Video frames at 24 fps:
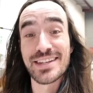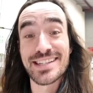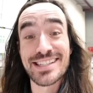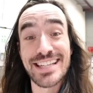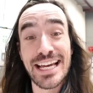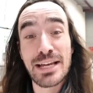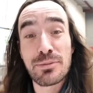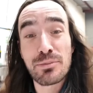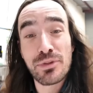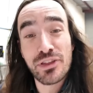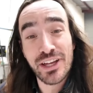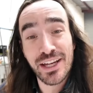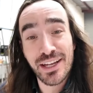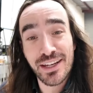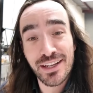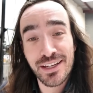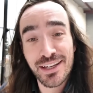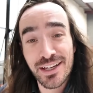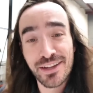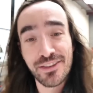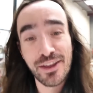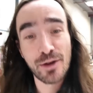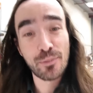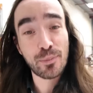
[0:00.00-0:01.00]
same thing
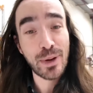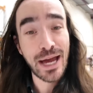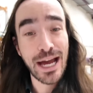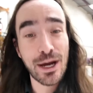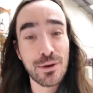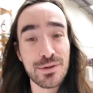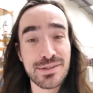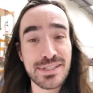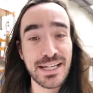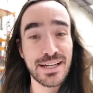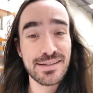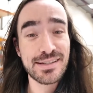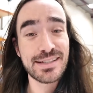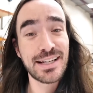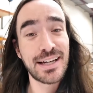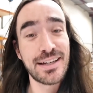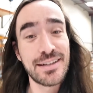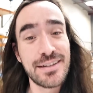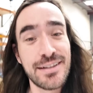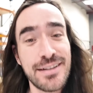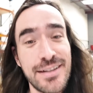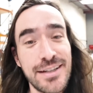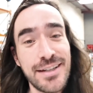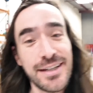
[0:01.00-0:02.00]
that powers our
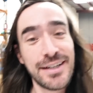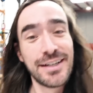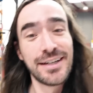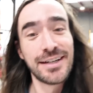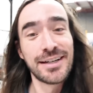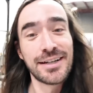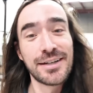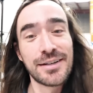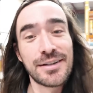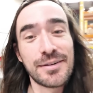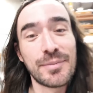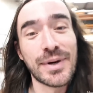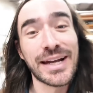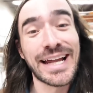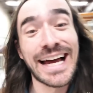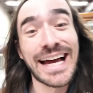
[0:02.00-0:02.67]
sun, but